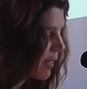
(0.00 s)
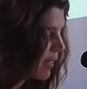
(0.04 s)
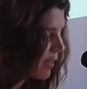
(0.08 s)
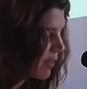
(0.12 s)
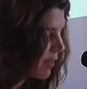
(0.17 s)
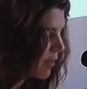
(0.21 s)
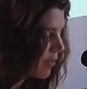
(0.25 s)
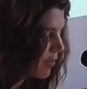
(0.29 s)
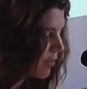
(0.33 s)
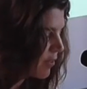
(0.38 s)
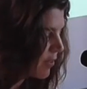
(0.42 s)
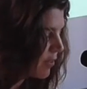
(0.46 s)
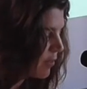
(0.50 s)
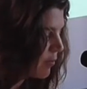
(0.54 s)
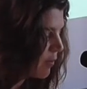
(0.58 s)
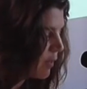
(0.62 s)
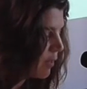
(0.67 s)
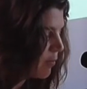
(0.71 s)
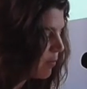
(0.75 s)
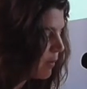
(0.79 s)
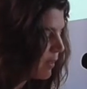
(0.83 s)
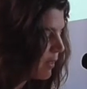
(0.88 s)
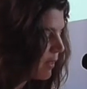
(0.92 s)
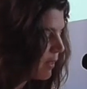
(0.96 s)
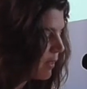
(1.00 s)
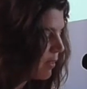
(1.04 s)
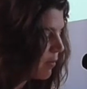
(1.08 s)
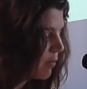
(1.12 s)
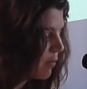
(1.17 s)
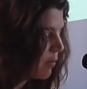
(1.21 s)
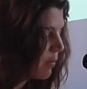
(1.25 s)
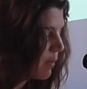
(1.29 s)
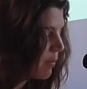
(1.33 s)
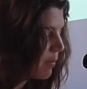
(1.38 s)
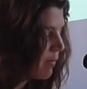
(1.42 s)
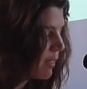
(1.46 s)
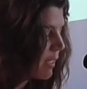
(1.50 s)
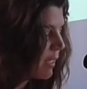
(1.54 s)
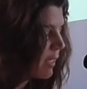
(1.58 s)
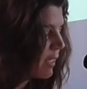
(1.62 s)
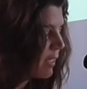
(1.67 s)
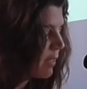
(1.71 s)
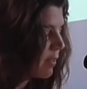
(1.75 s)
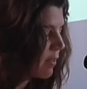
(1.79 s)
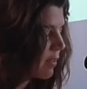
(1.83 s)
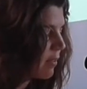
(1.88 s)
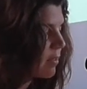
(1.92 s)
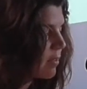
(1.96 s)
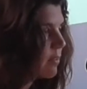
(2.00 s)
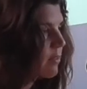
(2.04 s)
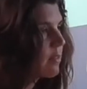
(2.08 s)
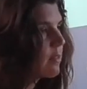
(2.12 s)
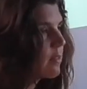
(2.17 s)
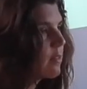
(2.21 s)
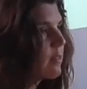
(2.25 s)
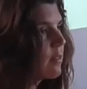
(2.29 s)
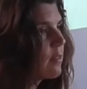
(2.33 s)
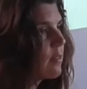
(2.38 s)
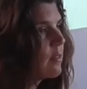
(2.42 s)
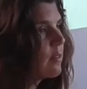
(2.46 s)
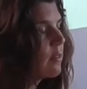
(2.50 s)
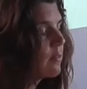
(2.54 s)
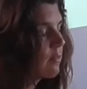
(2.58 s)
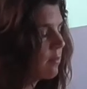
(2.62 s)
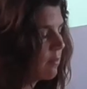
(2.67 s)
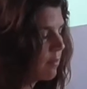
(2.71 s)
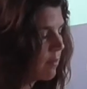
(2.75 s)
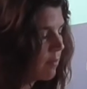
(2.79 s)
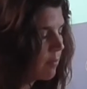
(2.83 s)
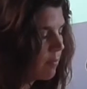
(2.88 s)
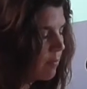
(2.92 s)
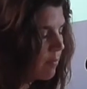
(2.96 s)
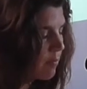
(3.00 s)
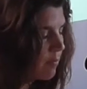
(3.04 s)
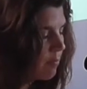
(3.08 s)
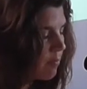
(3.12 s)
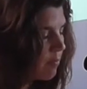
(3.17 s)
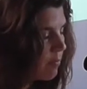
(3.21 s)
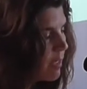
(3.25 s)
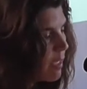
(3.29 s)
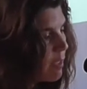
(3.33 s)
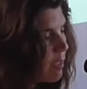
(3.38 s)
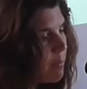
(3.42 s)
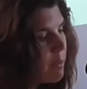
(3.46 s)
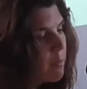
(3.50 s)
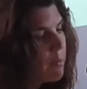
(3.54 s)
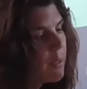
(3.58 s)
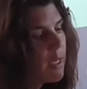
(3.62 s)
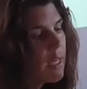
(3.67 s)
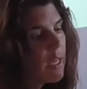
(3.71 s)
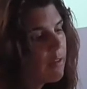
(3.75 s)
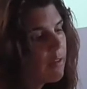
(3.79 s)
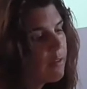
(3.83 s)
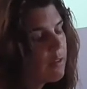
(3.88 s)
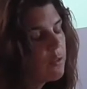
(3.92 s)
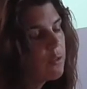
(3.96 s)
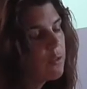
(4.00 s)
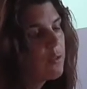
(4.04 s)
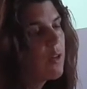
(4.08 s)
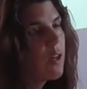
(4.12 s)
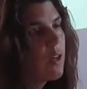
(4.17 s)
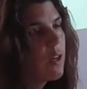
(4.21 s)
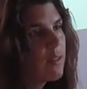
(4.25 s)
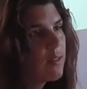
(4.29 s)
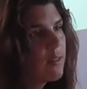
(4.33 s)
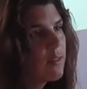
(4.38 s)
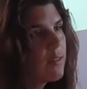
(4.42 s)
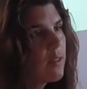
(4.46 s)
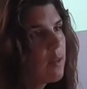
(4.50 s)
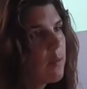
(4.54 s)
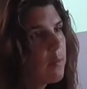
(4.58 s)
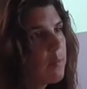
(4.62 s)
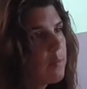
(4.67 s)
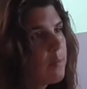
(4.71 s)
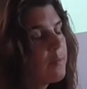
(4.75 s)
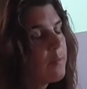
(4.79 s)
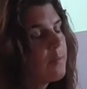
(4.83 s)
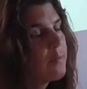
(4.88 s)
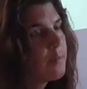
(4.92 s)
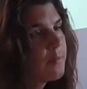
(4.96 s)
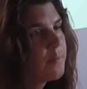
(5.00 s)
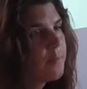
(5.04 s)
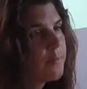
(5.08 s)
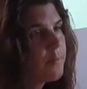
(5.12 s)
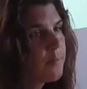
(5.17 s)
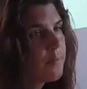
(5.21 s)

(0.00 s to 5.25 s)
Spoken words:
packages will be made, because maybe we have to cut some